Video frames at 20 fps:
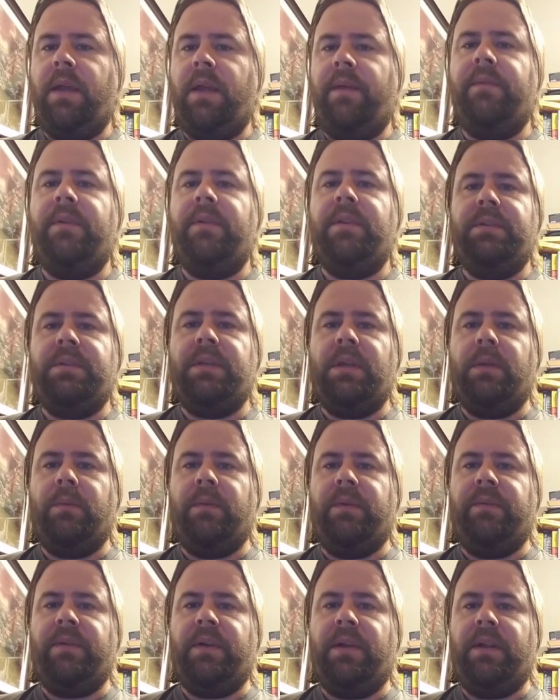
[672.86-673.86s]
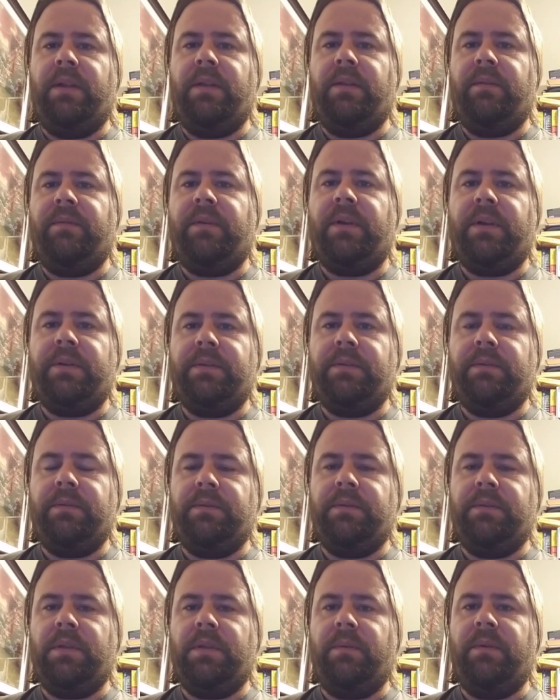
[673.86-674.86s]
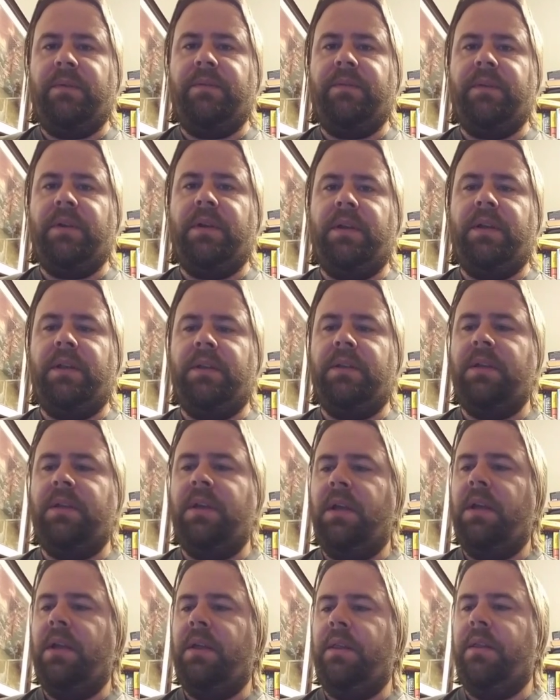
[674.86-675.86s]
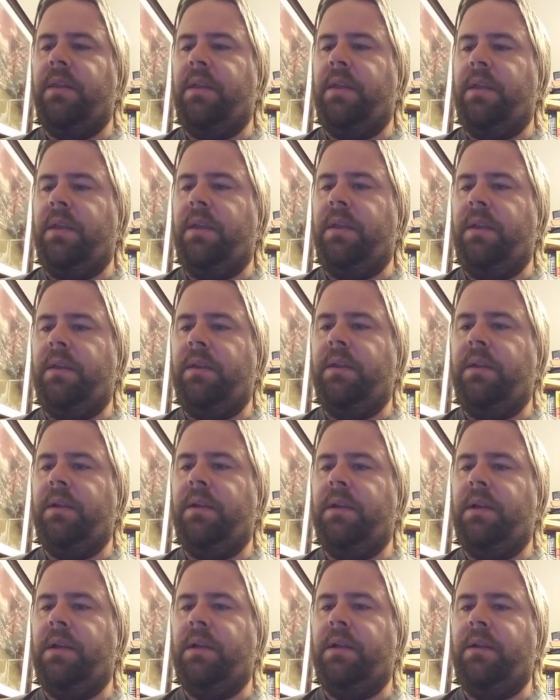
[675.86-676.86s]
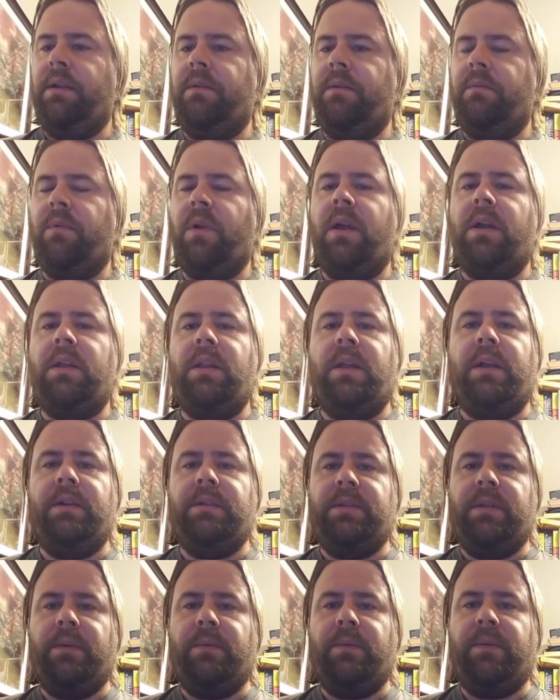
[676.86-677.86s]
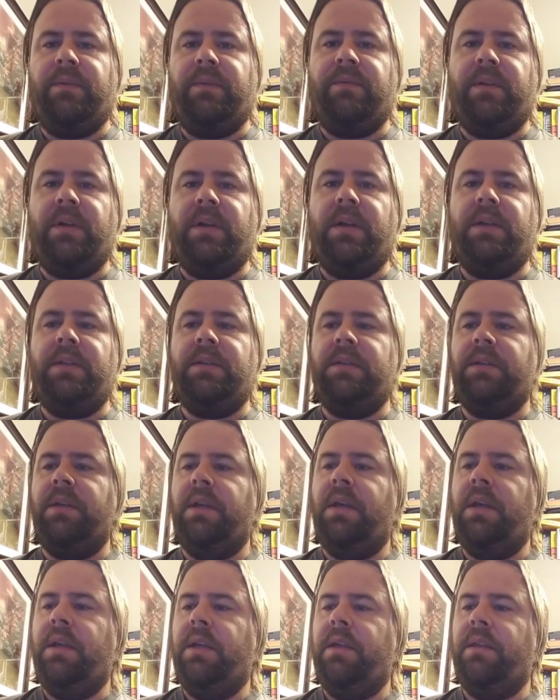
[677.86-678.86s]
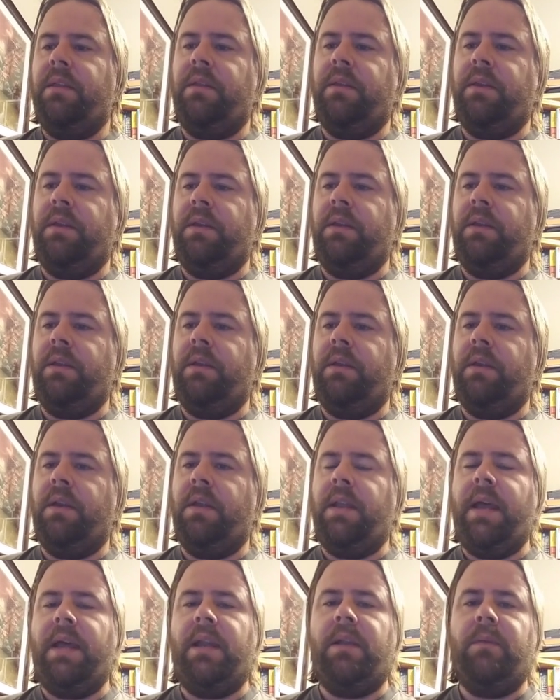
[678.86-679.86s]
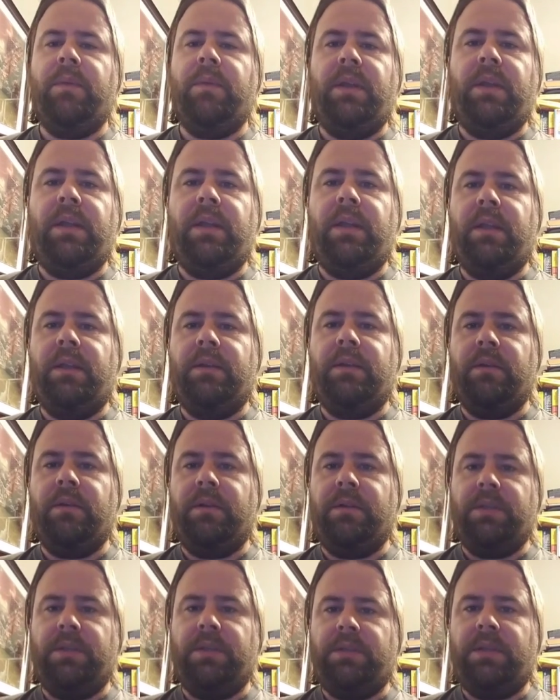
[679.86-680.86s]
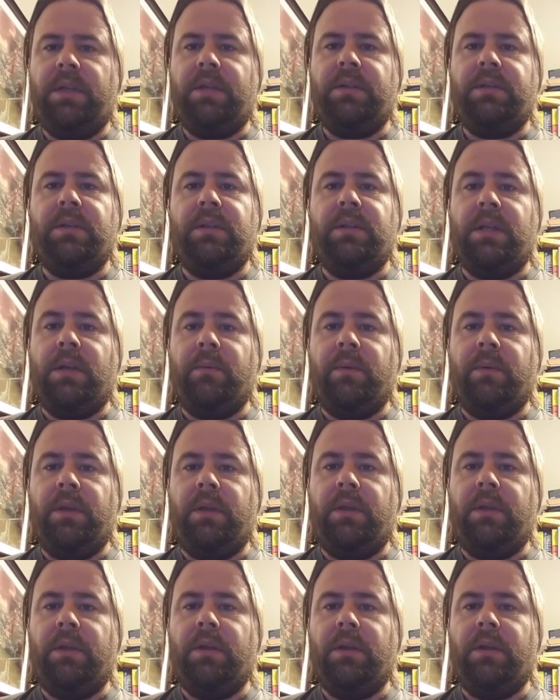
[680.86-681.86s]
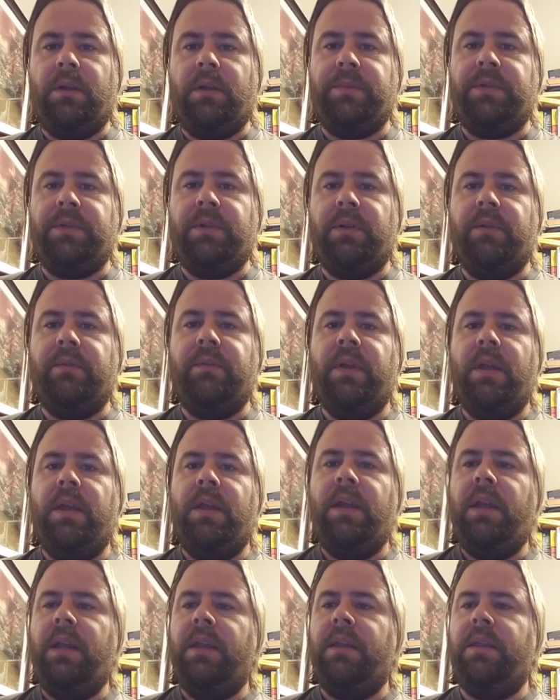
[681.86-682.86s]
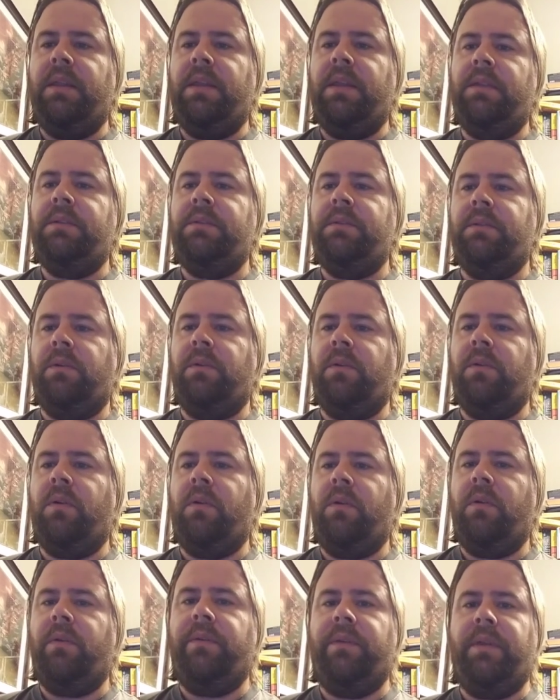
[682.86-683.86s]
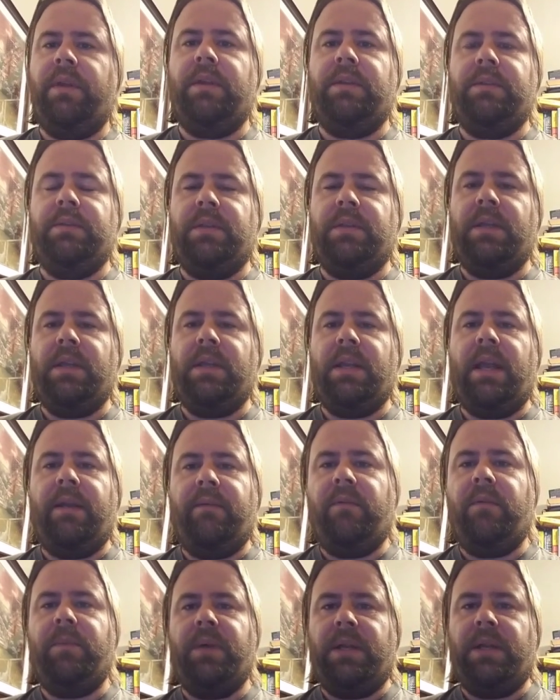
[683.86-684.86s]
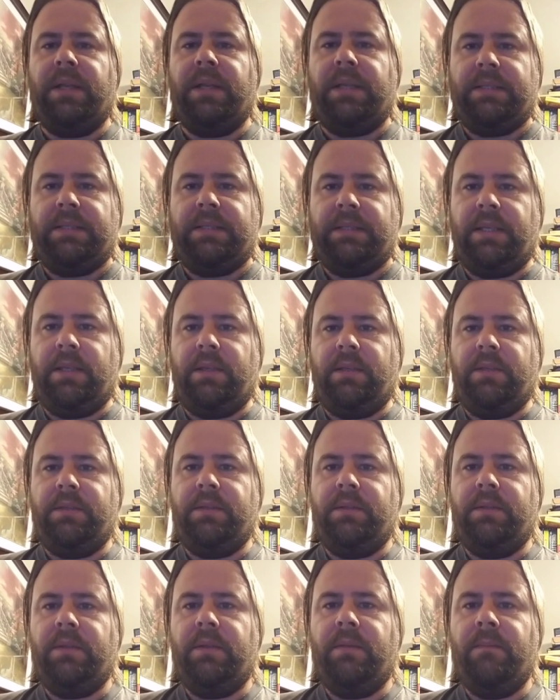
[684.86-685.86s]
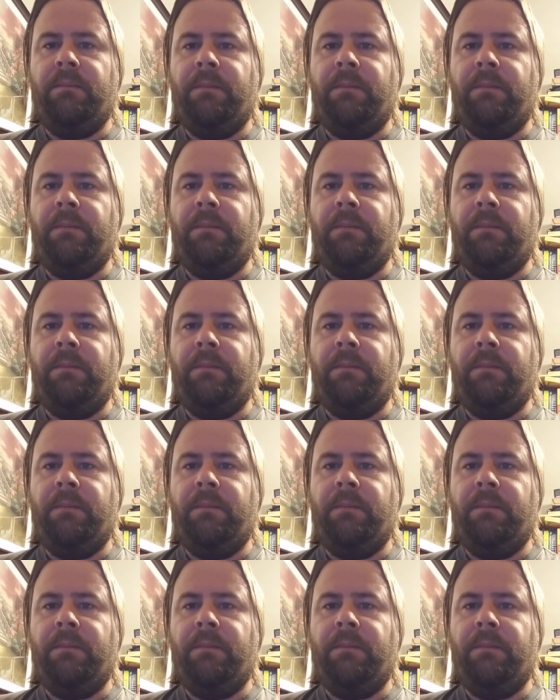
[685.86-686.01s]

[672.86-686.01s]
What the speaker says: evidence that we find, the fossils that we find, the rock layers that we find, the anatomy during gestation that we observe, these are all things that everybody sees.